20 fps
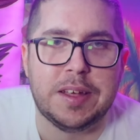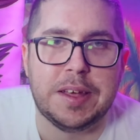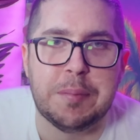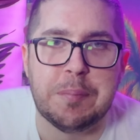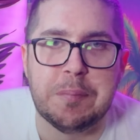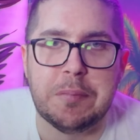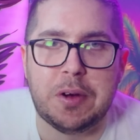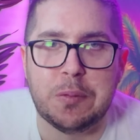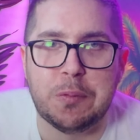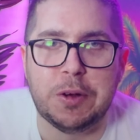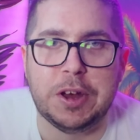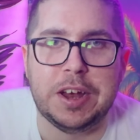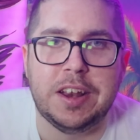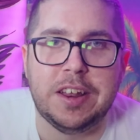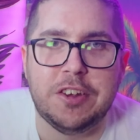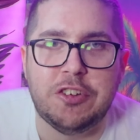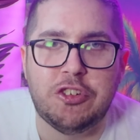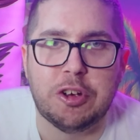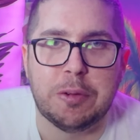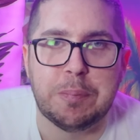in my
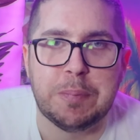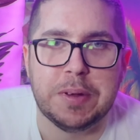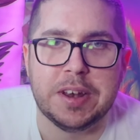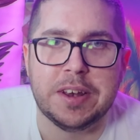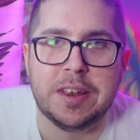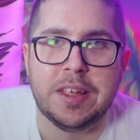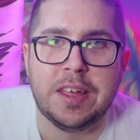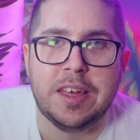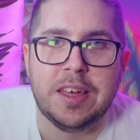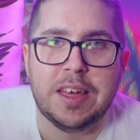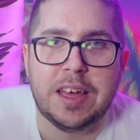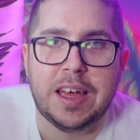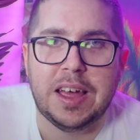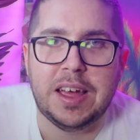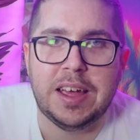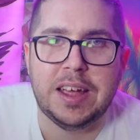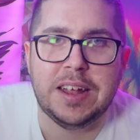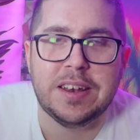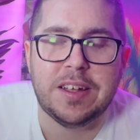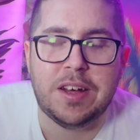weekly shopping,
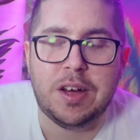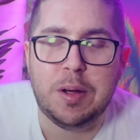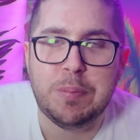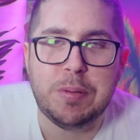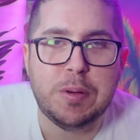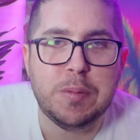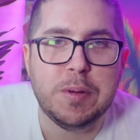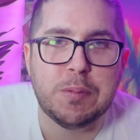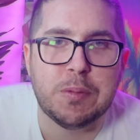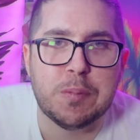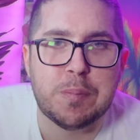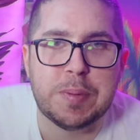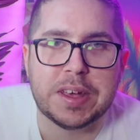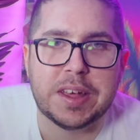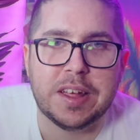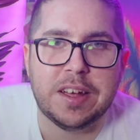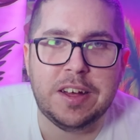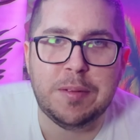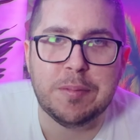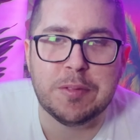and I probably would
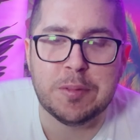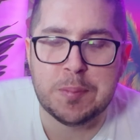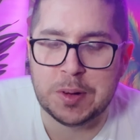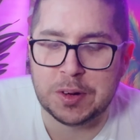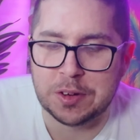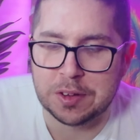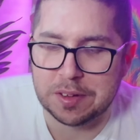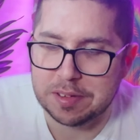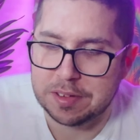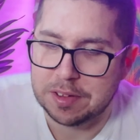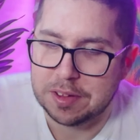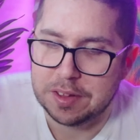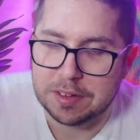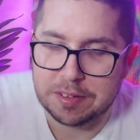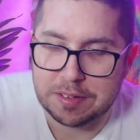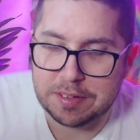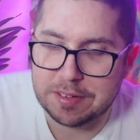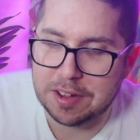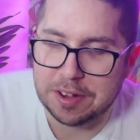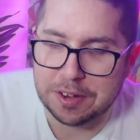pick it up, to be honest.
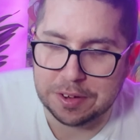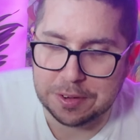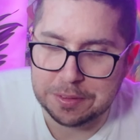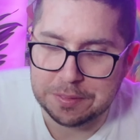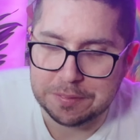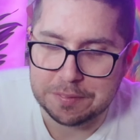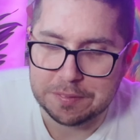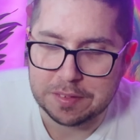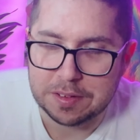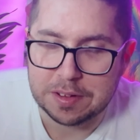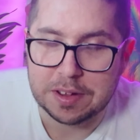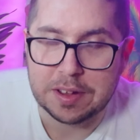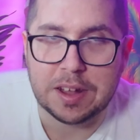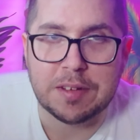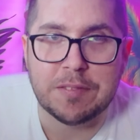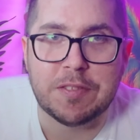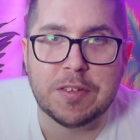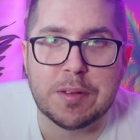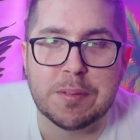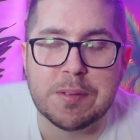So
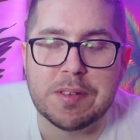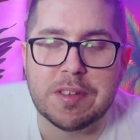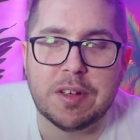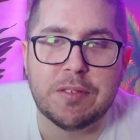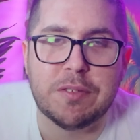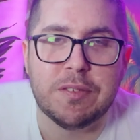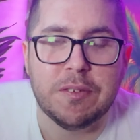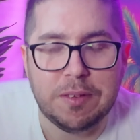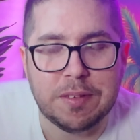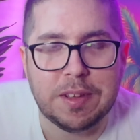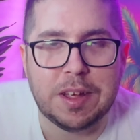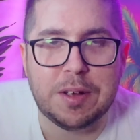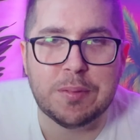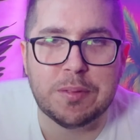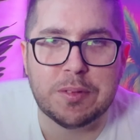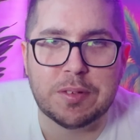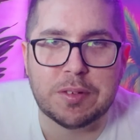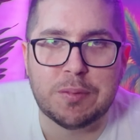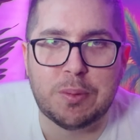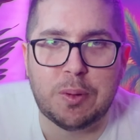I think to myself, well, that
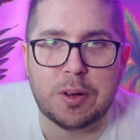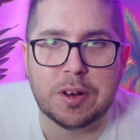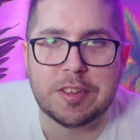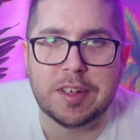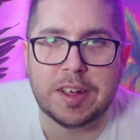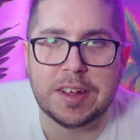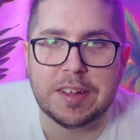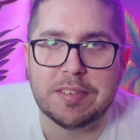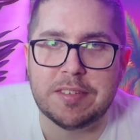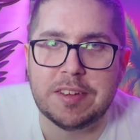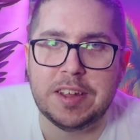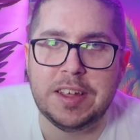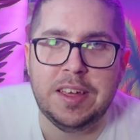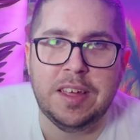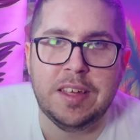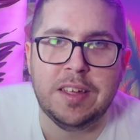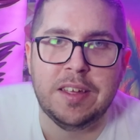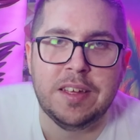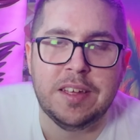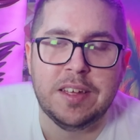was quite tasty.
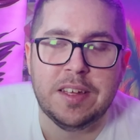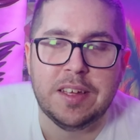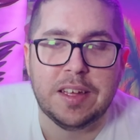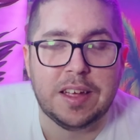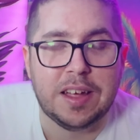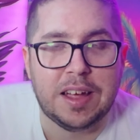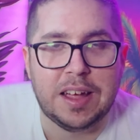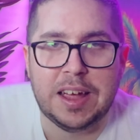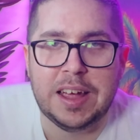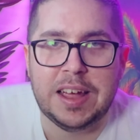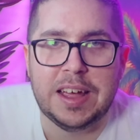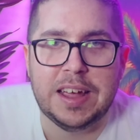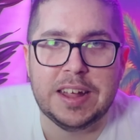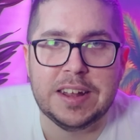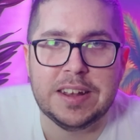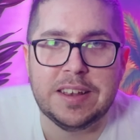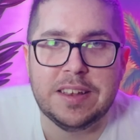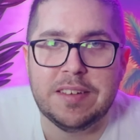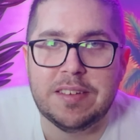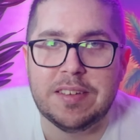
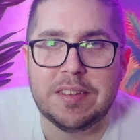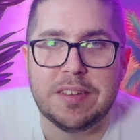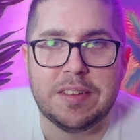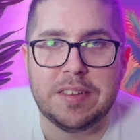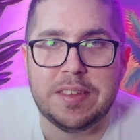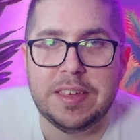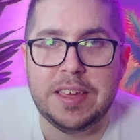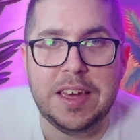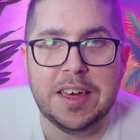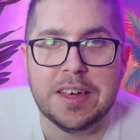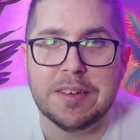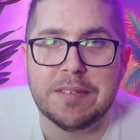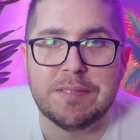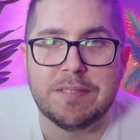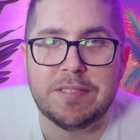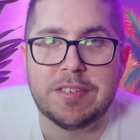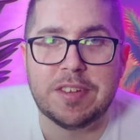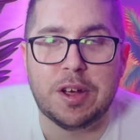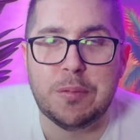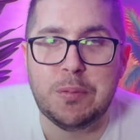And yeah,
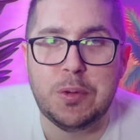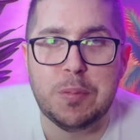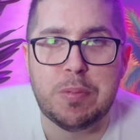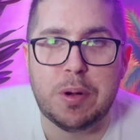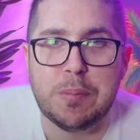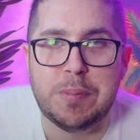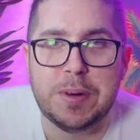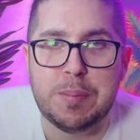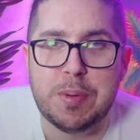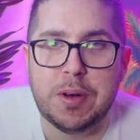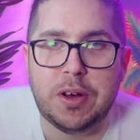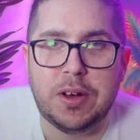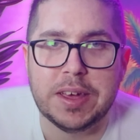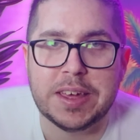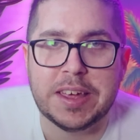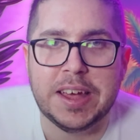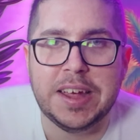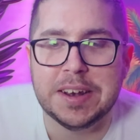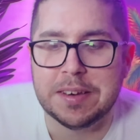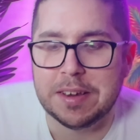so I would probably buy it
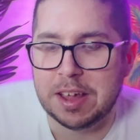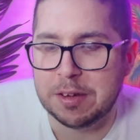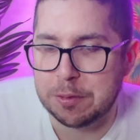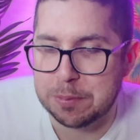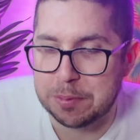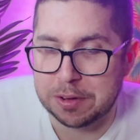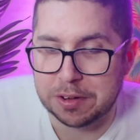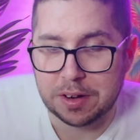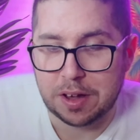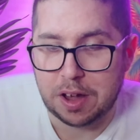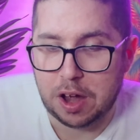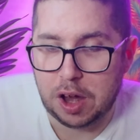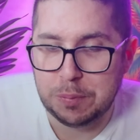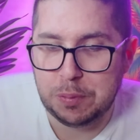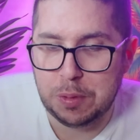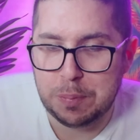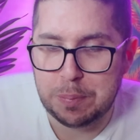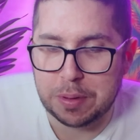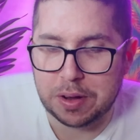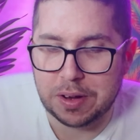again, everyone. I
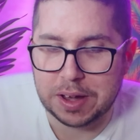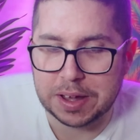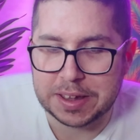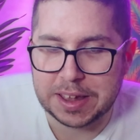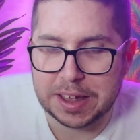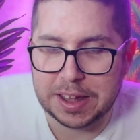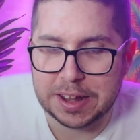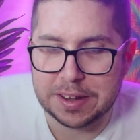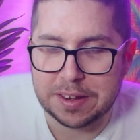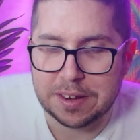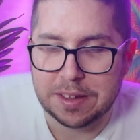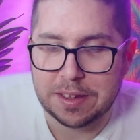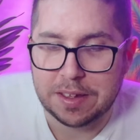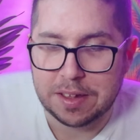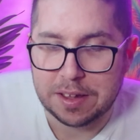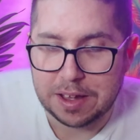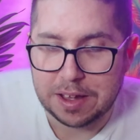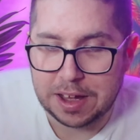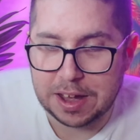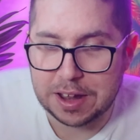would buy it again,
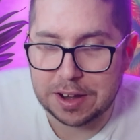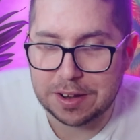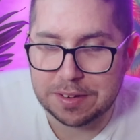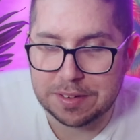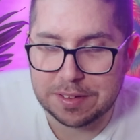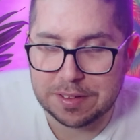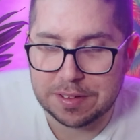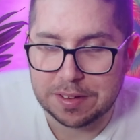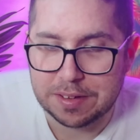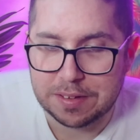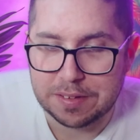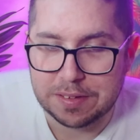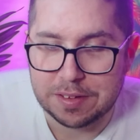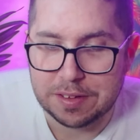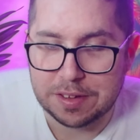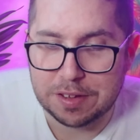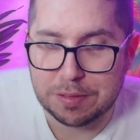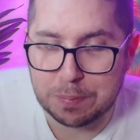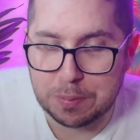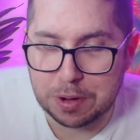and
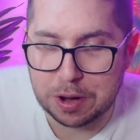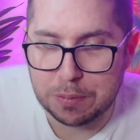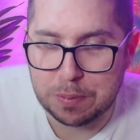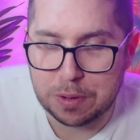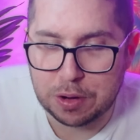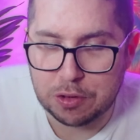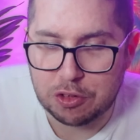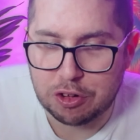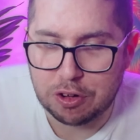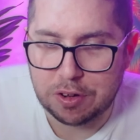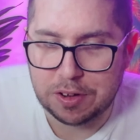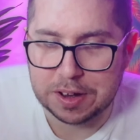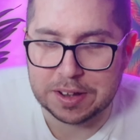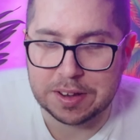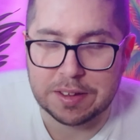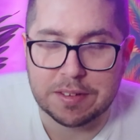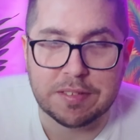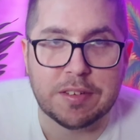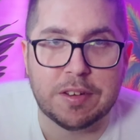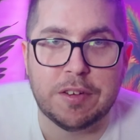it's worthwhile
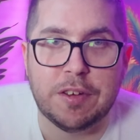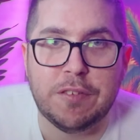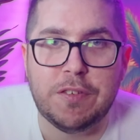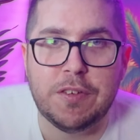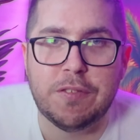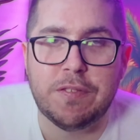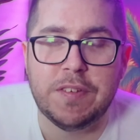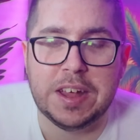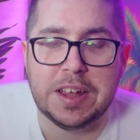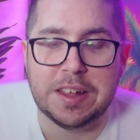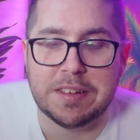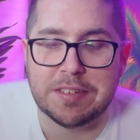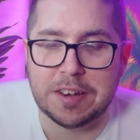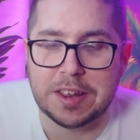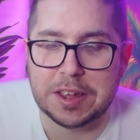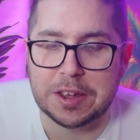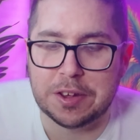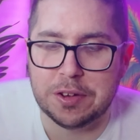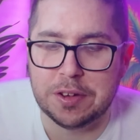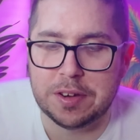trying. So if you think it's
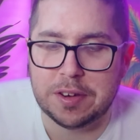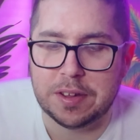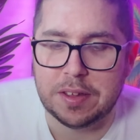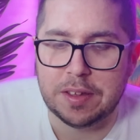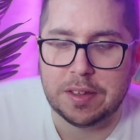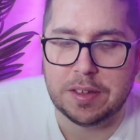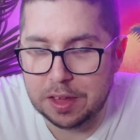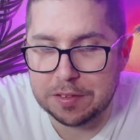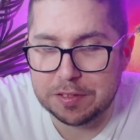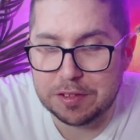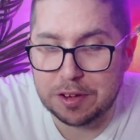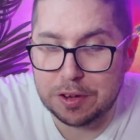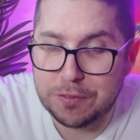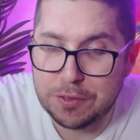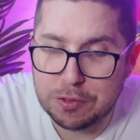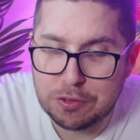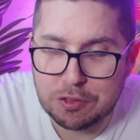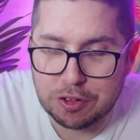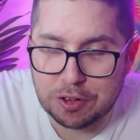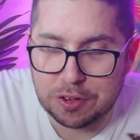any good, so
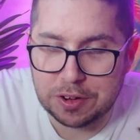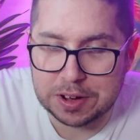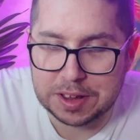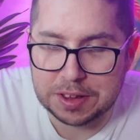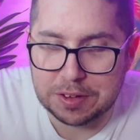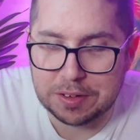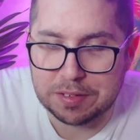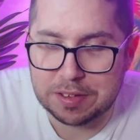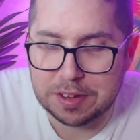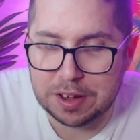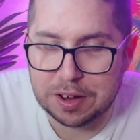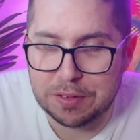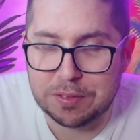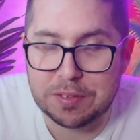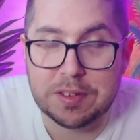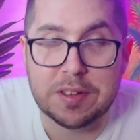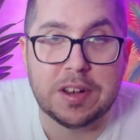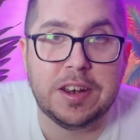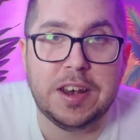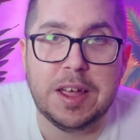if you've tried it
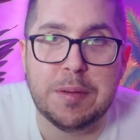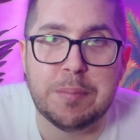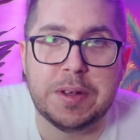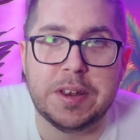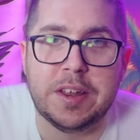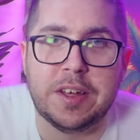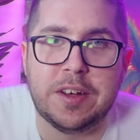yourselves, let me